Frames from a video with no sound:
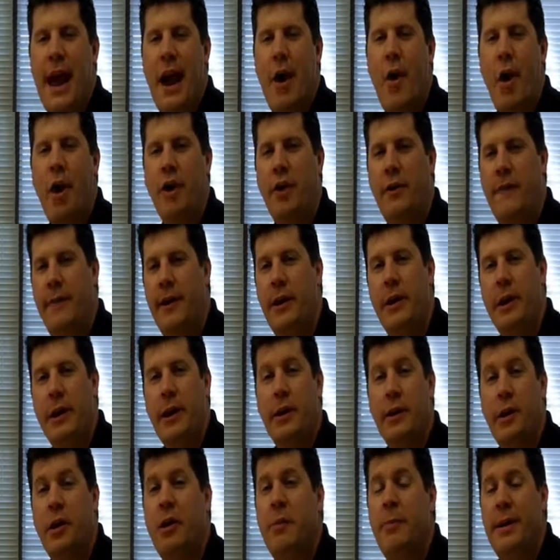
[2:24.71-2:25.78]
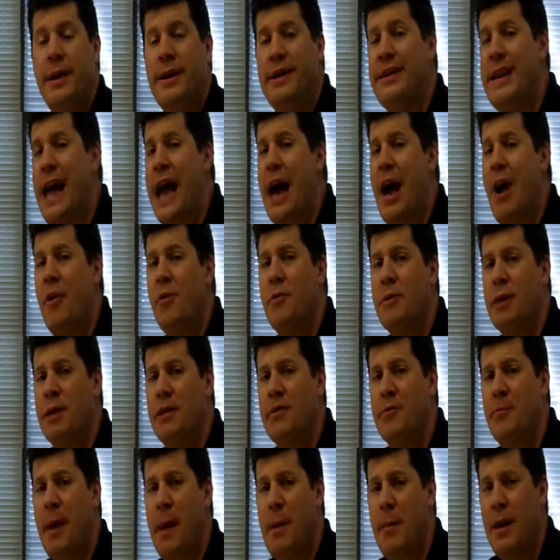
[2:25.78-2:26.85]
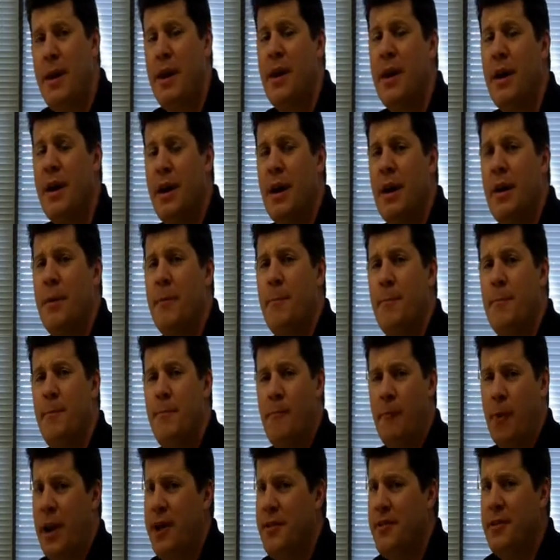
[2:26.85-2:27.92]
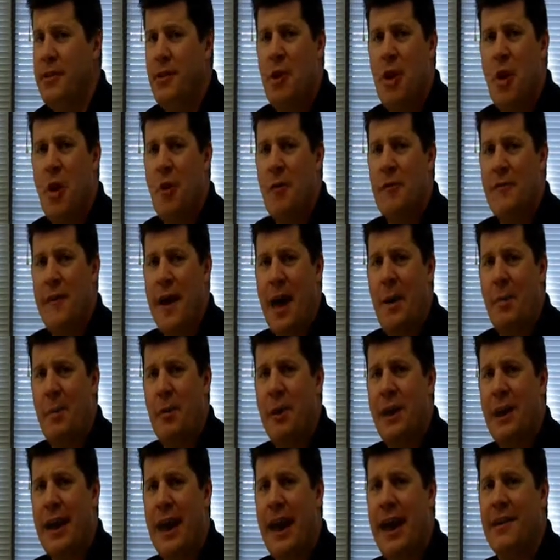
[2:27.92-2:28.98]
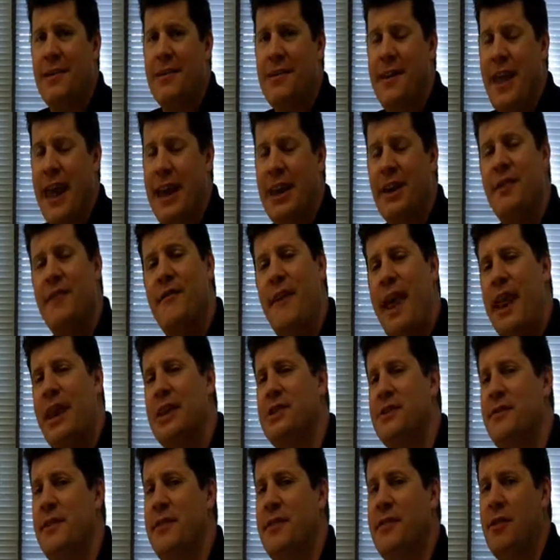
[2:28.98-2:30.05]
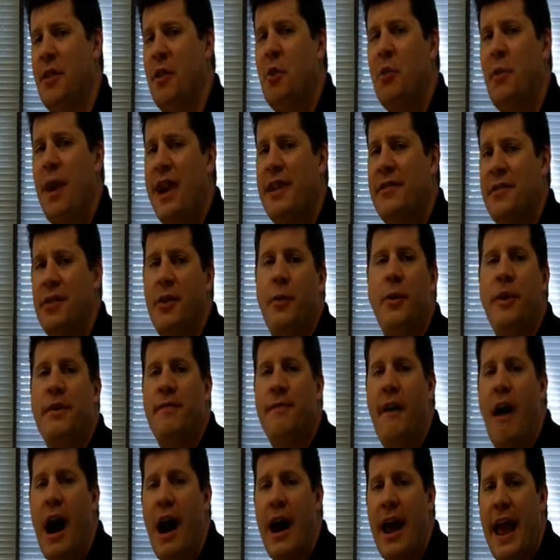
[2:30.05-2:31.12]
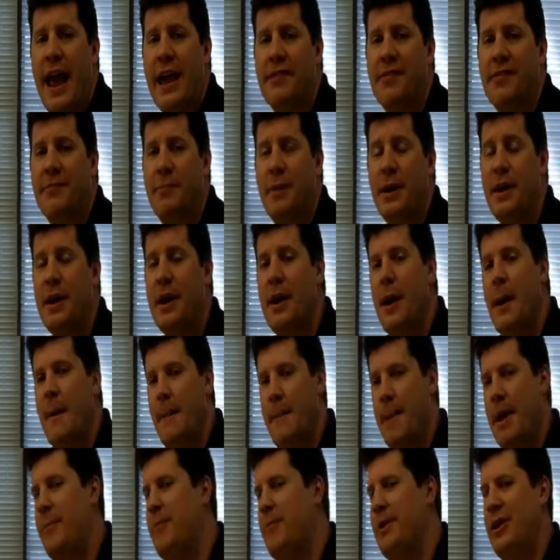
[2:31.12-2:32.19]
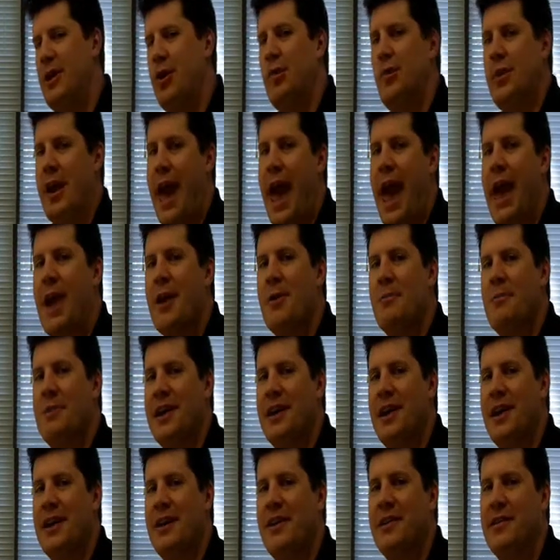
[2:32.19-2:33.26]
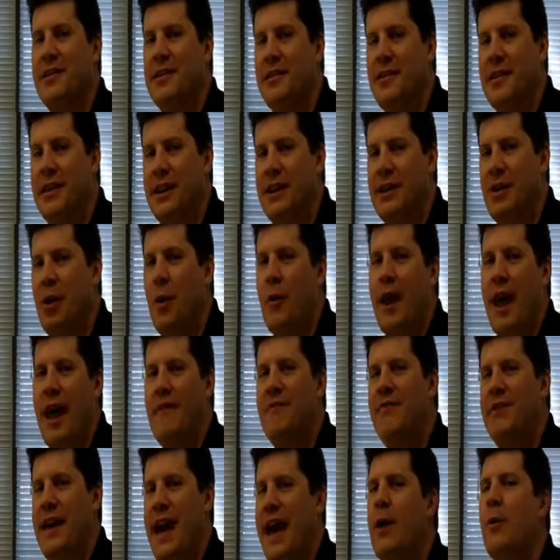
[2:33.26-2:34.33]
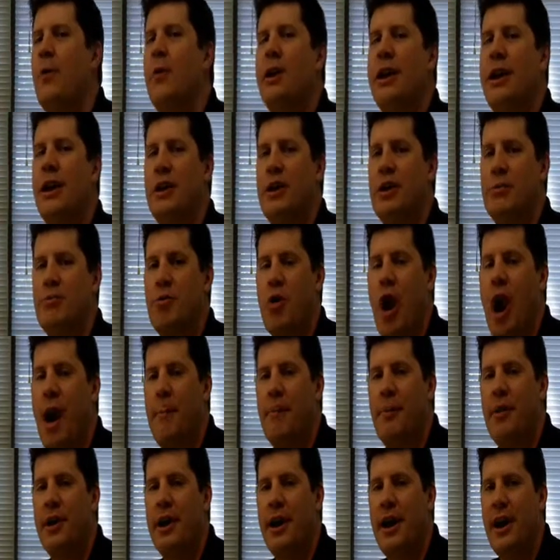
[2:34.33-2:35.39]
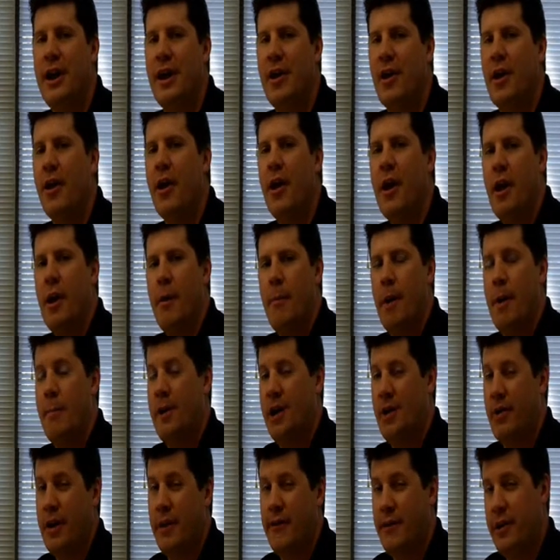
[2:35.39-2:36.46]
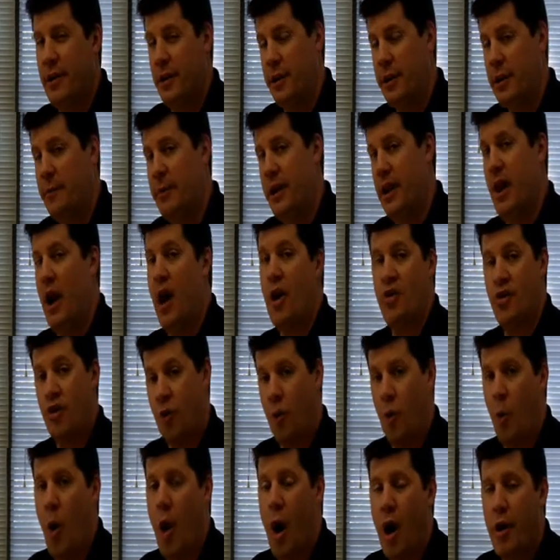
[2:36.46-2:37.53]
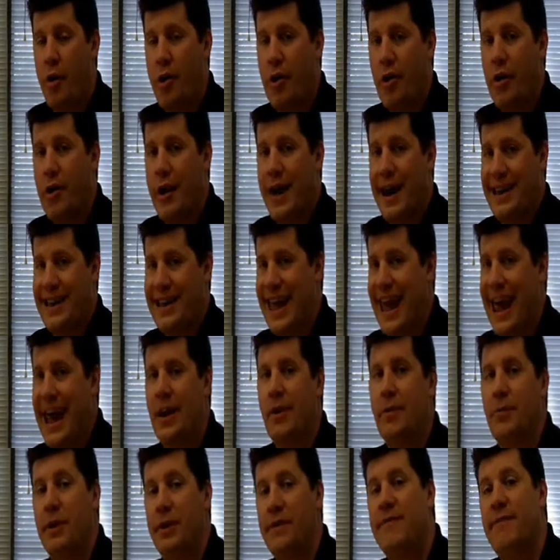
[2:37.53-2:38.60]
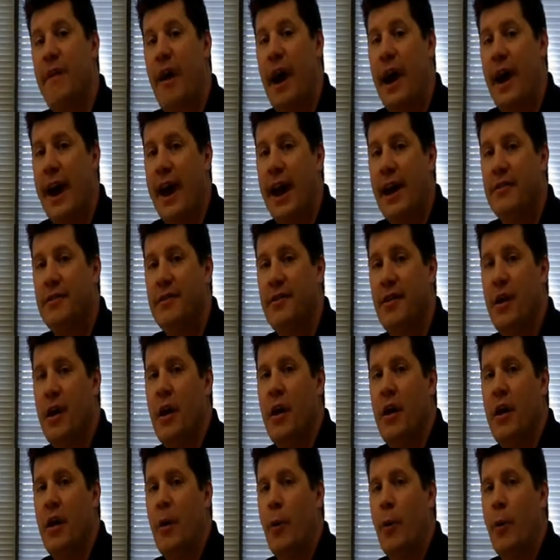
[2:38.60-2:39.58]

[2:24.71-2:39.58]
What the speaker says: Now, are you feeling a little bit down because maybe friends family has taken advantage of these low rates and refinanced, but maybe you can't because you don't have the equity in your property, or maybe you're even a little bit underwater and can't refinance?